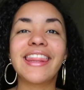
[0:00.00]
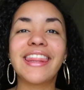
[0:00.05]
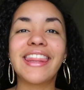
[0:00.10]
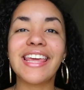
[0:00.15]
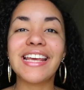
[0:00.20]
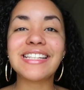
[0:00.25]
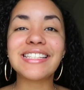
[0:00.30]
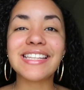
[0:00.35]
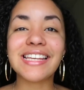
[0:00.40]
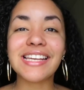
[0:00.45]

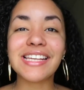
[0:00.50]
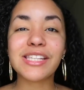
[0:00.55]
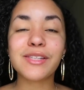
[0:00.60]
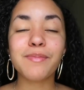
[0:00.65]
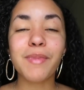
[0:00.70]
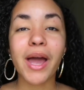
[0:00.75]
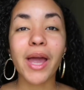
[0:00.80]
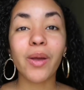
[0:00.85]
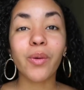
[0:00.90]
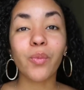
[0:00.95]
This is
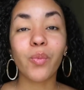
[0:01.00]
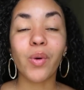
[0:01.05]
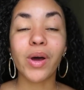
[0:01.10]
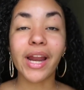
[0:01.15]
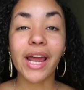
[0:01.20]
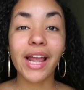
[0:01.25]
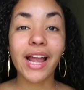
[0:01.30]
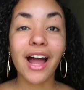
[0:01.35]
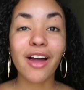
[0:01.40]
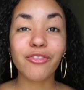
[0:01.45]
my
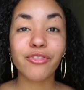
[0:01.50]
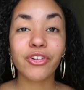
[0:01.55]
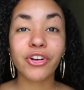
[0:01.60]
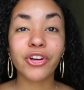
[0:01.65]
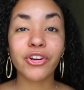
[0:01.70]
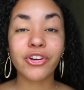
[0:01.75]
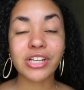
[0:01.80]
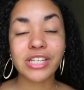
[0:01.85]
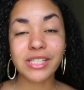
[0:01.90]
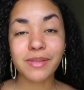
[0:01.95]
what I got for
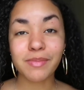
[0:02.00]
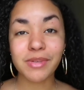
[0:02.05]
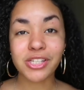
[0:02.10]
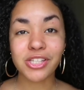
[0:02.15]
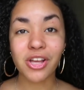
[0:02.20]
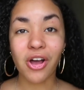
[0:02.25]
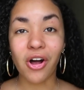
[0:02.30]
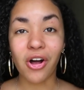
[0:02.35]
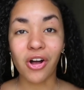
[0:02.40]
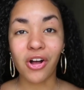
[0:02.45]

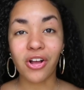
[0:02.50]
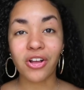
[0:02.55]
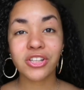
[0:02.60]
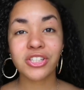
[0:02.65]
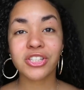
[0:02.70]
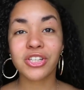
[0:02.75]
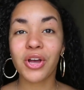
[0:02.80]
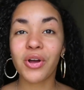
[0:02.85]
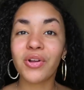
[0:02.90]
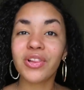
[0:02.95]
Christmas haul,
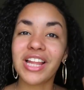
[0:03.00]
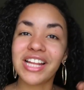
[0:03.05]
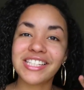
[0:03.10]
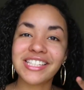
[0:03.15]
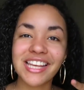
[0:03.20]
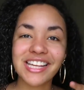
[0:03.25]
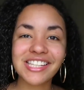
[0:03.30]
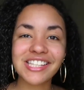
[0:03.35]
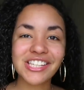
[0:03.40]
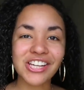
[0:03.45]
so
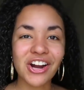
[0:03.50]
let's get